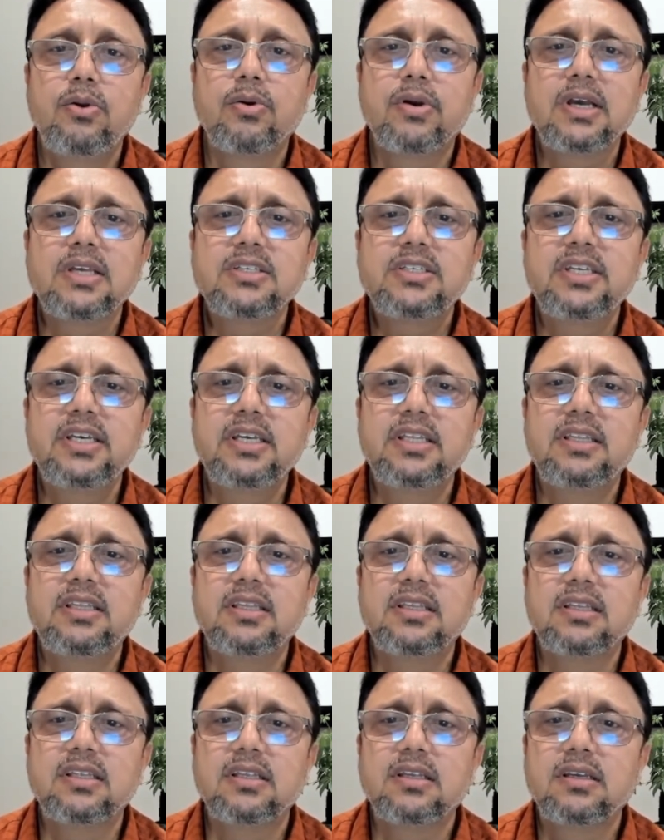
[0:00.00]
You can
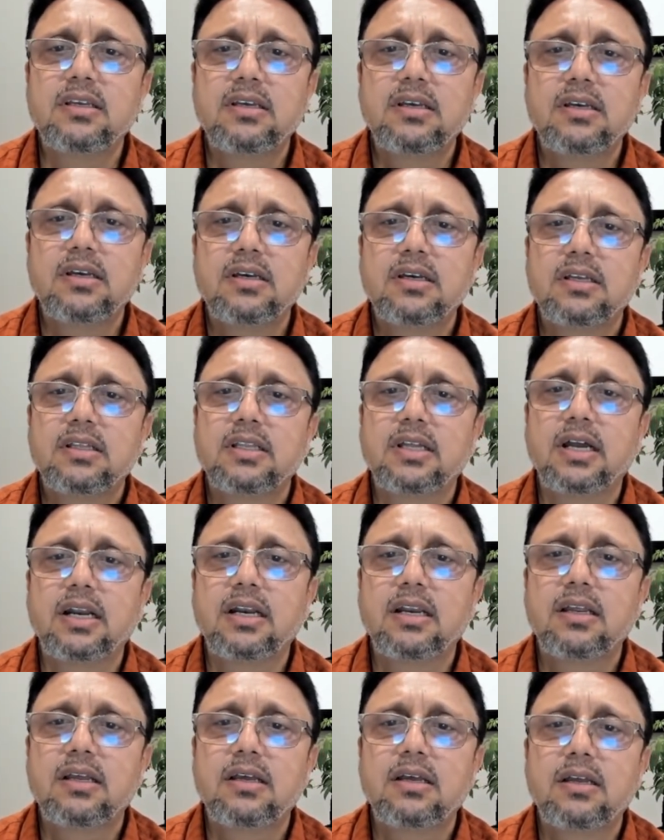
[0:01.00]
see
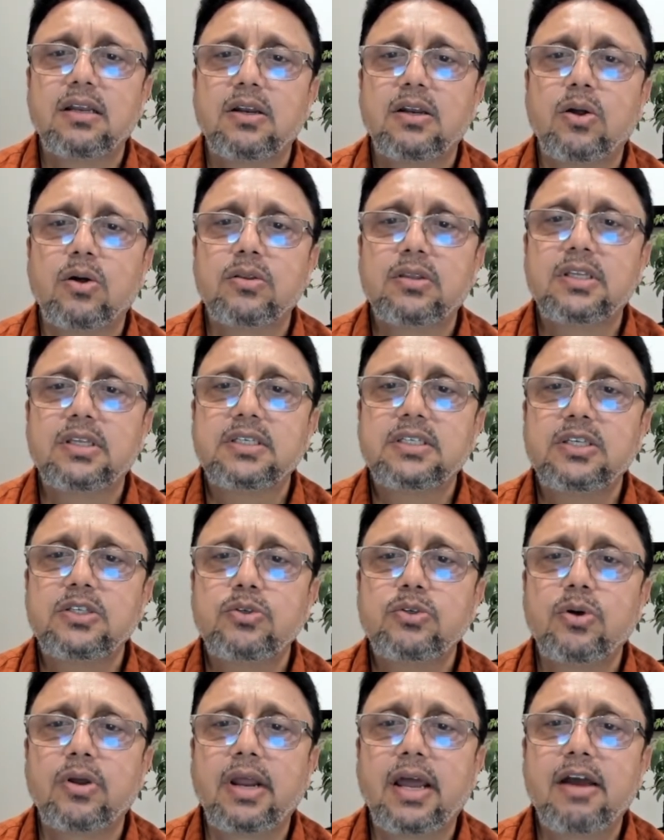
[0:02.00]
that. Now this
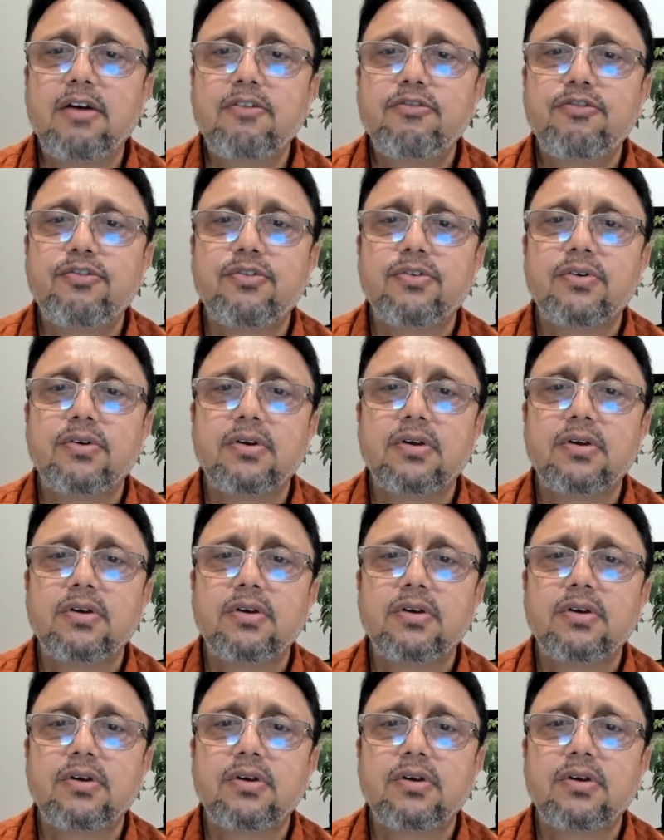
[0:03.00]
is your F.